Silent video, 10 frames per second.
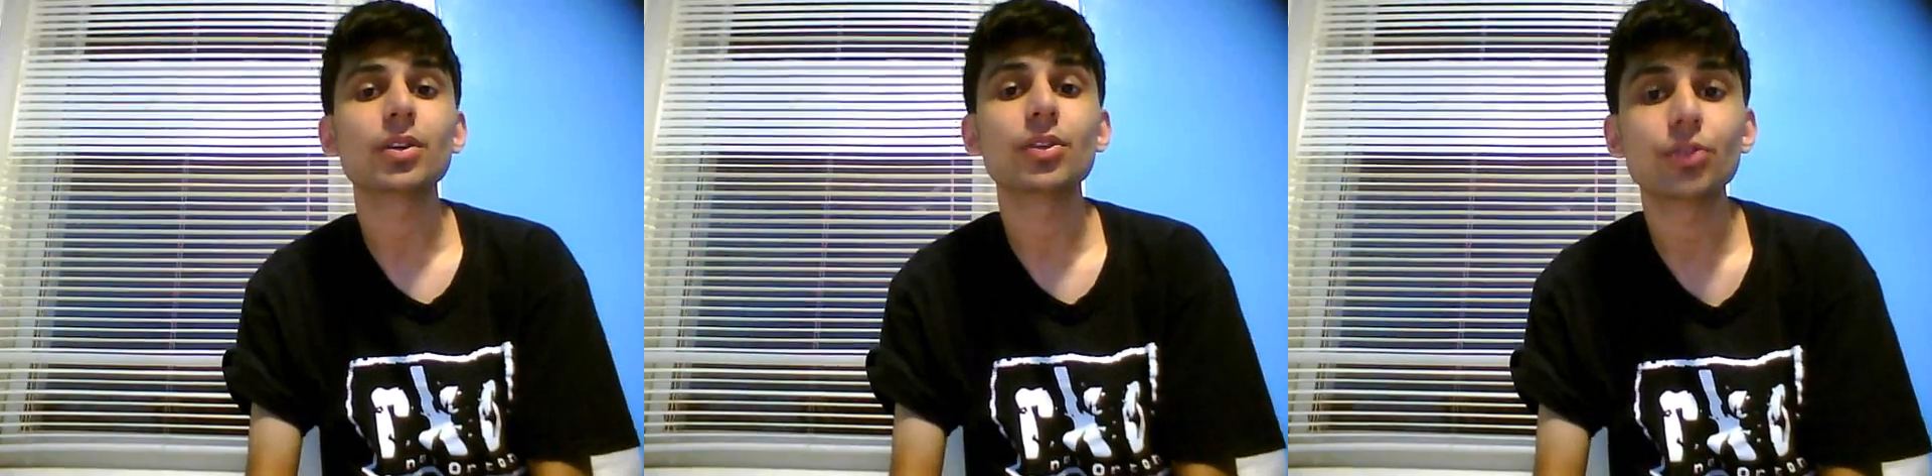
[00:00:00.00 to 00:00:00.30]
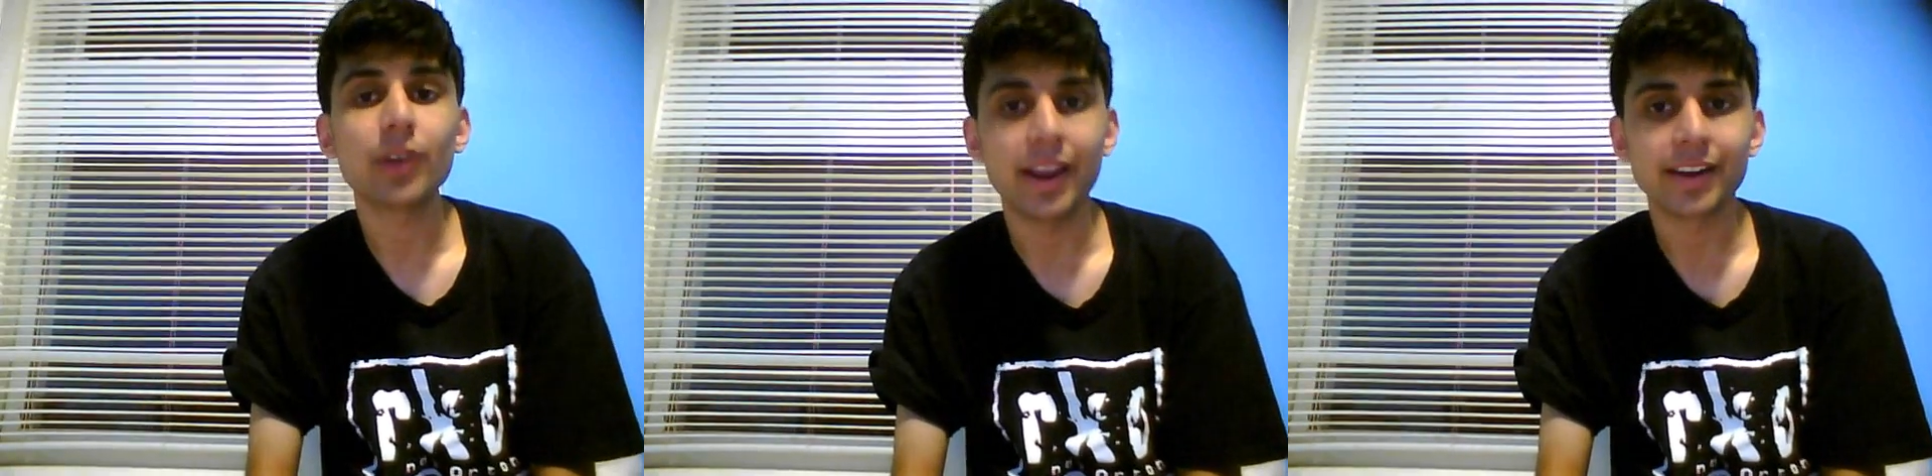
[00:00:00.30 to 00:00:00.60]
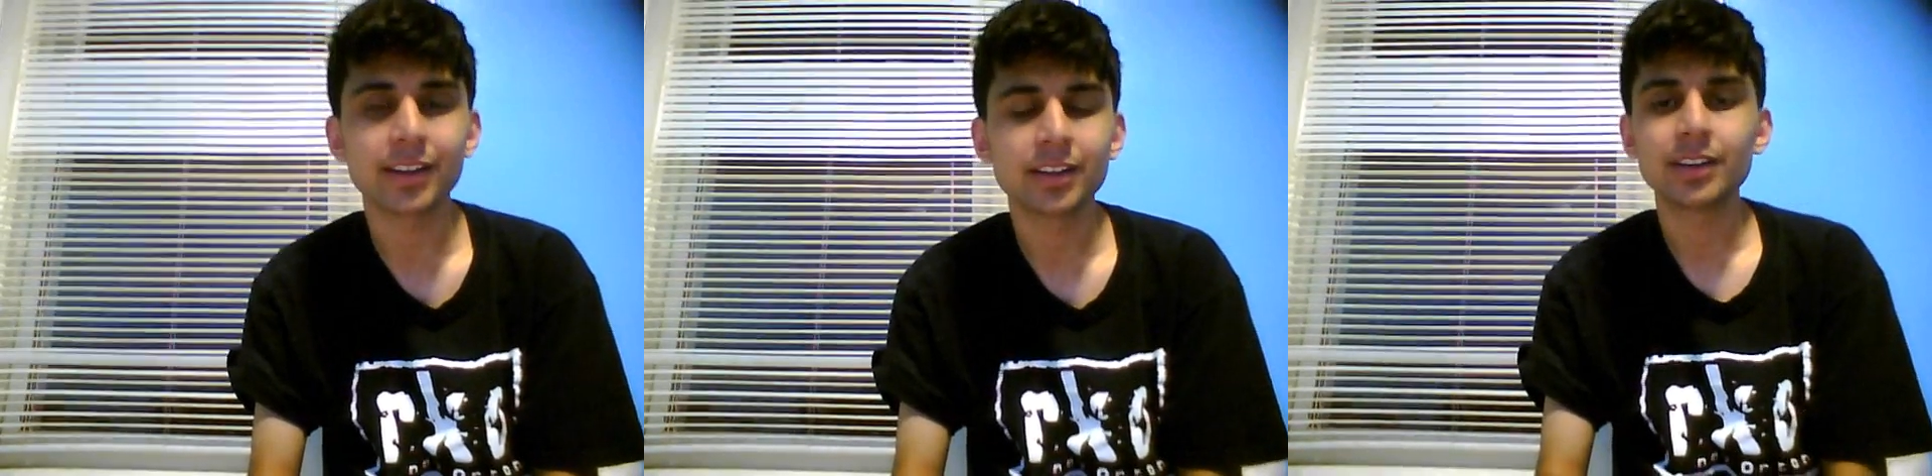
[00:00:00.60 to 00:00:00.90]
crack.
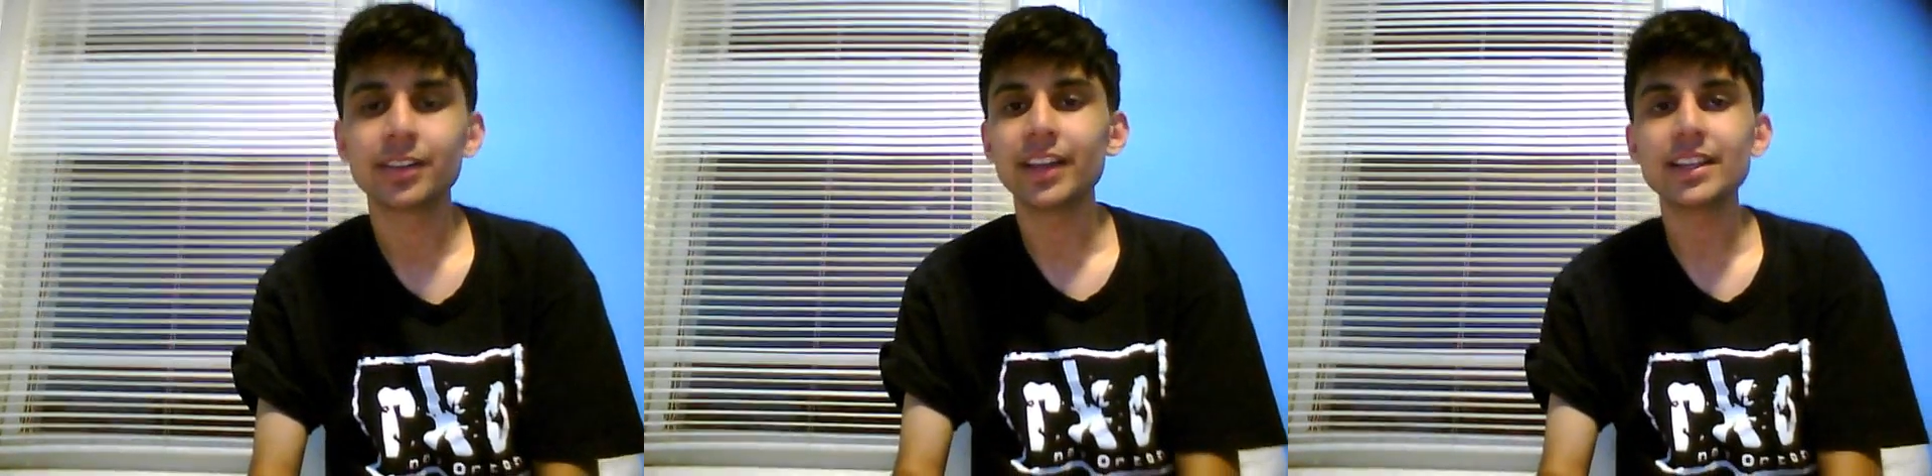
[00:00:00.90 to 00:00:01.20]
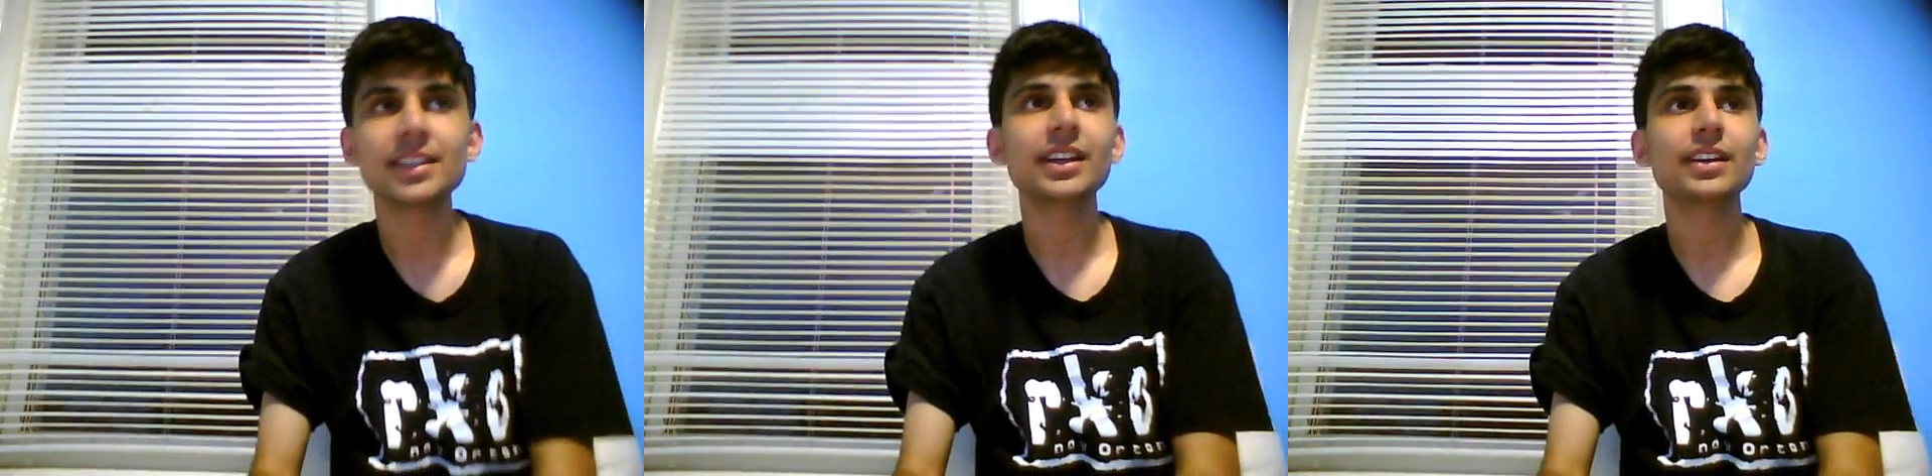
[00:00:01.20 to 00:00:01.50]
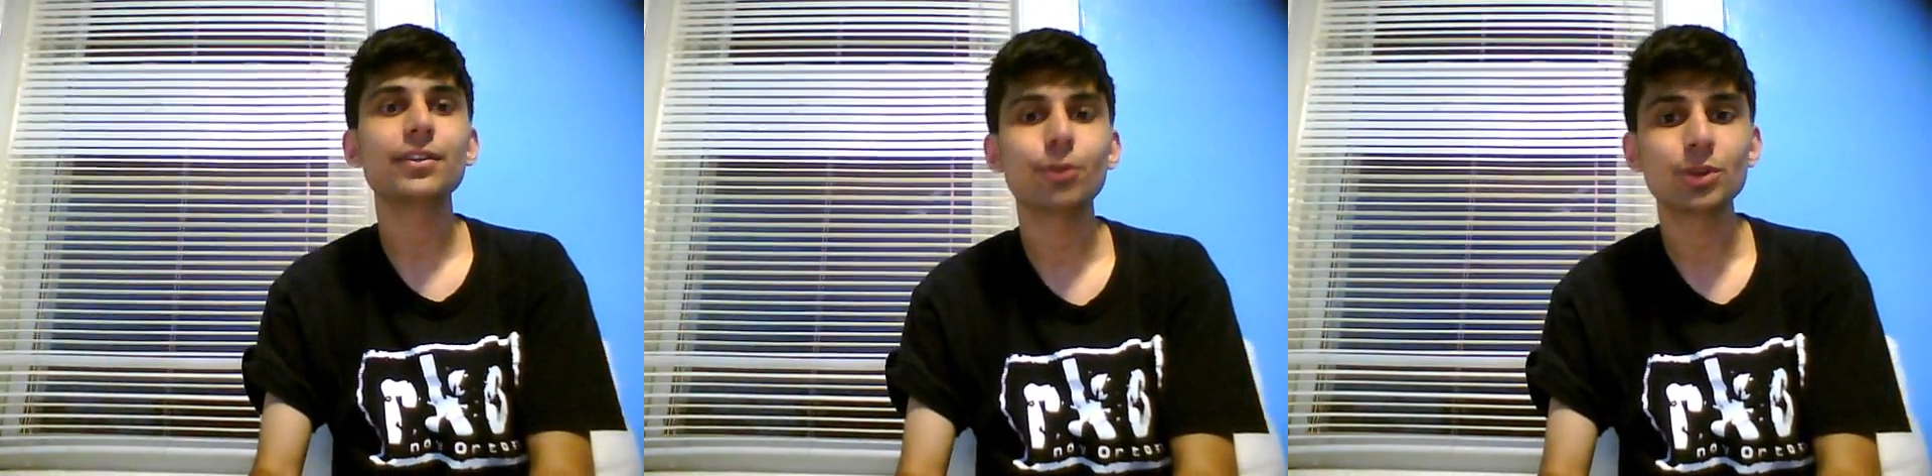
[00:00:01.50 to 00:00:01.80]

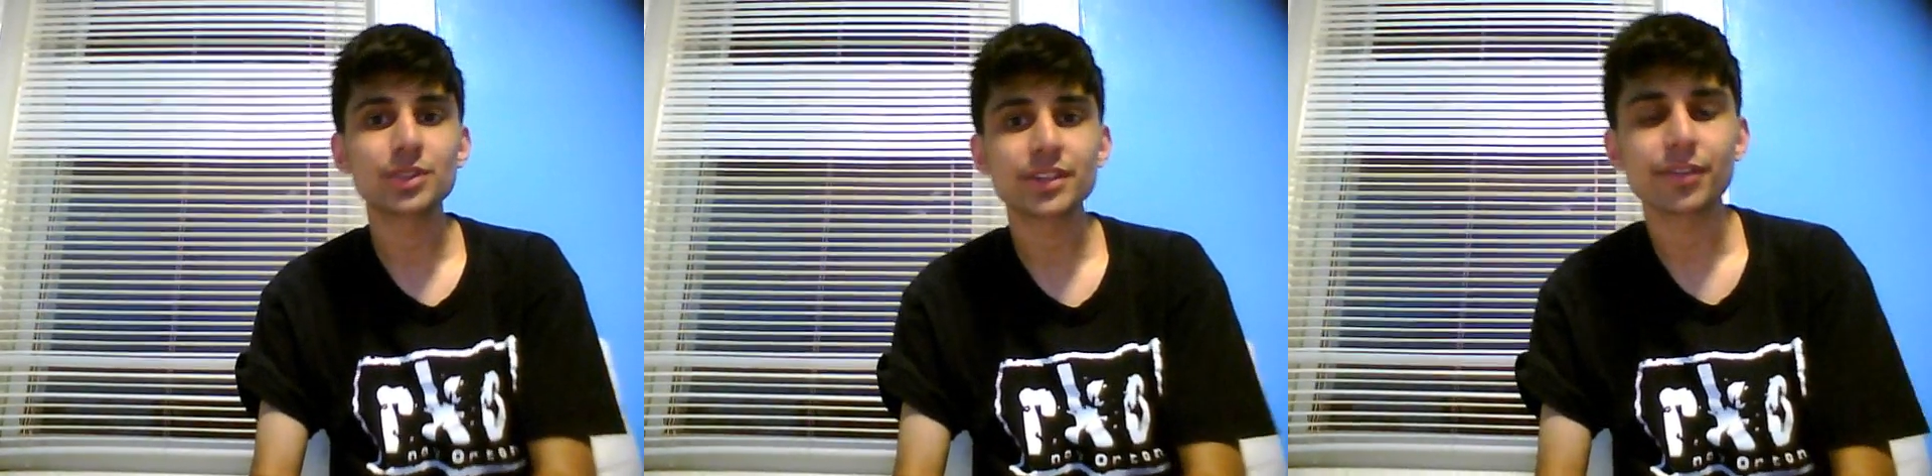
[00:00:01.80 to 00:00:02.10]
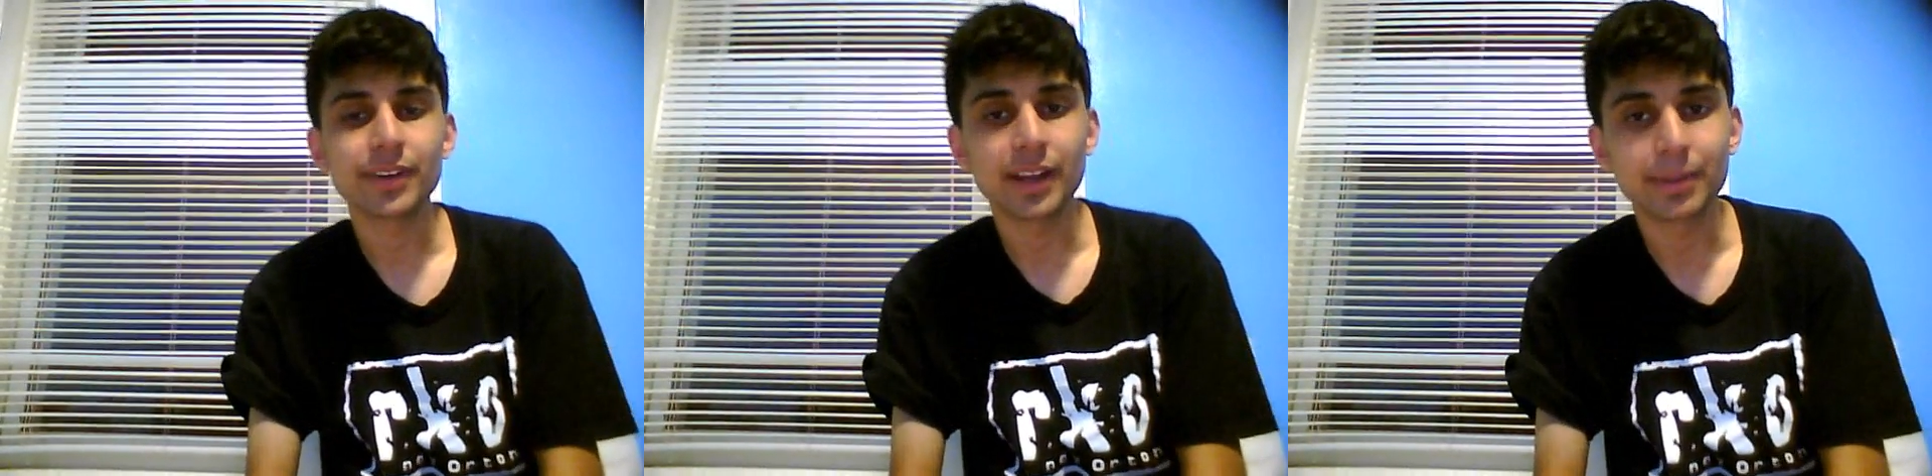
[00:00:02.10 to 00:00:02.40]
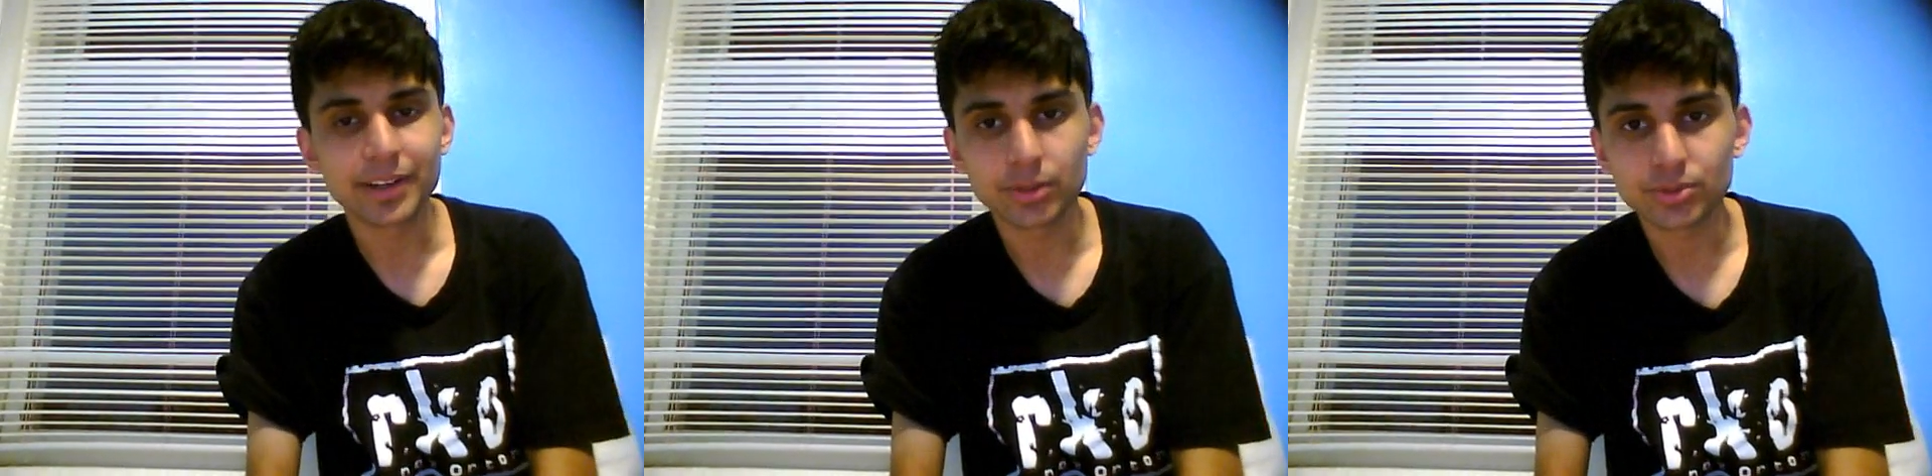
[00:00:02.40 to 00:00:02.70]
1984's
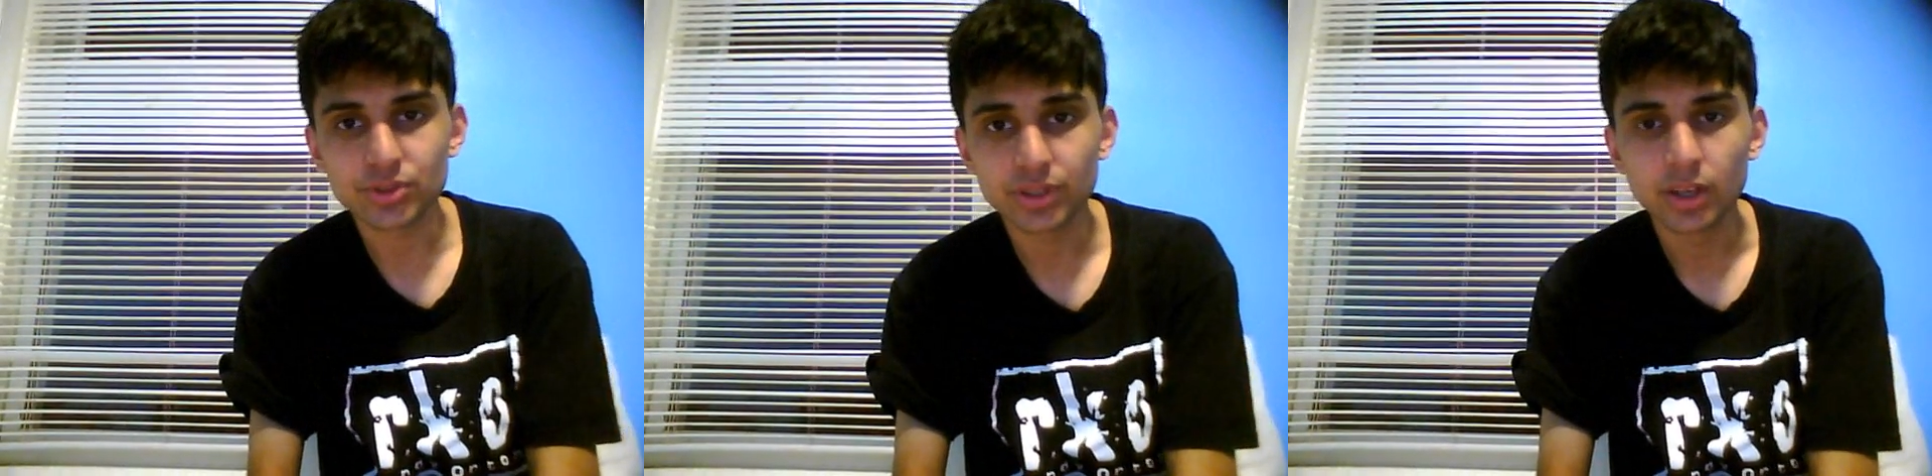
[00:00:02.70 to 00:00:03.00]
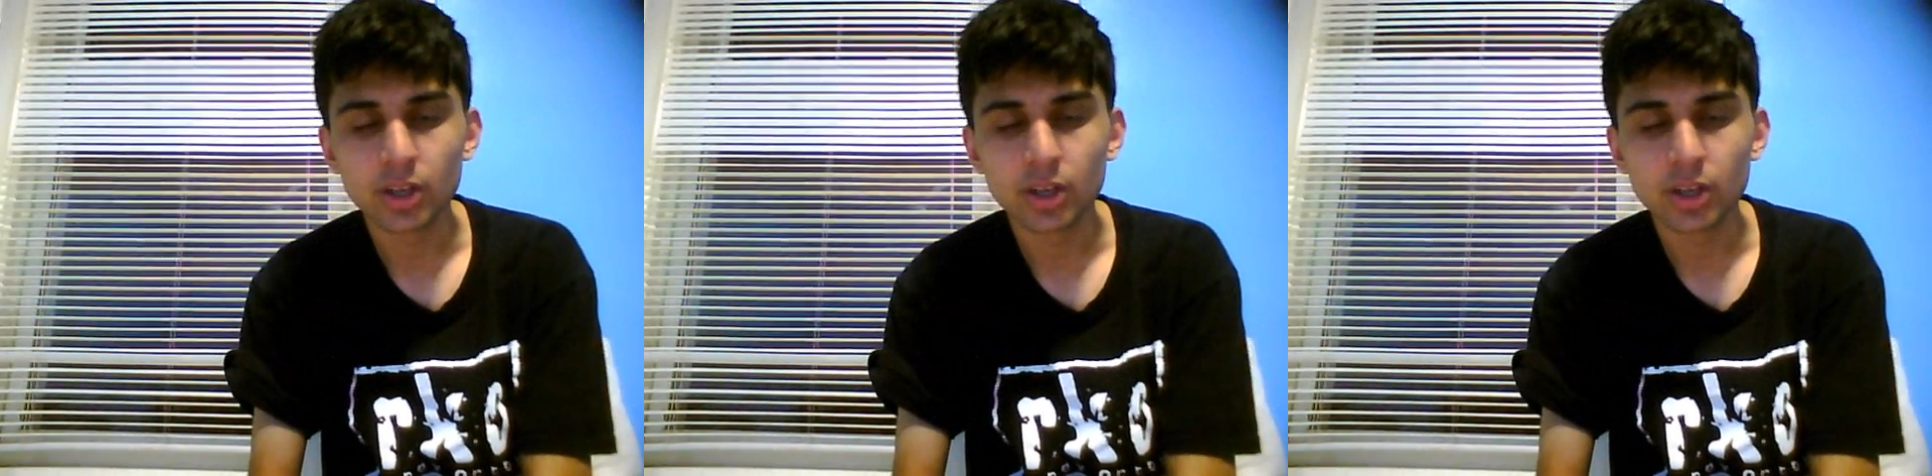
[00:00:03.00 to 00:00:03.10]
Nightmare on Elm Street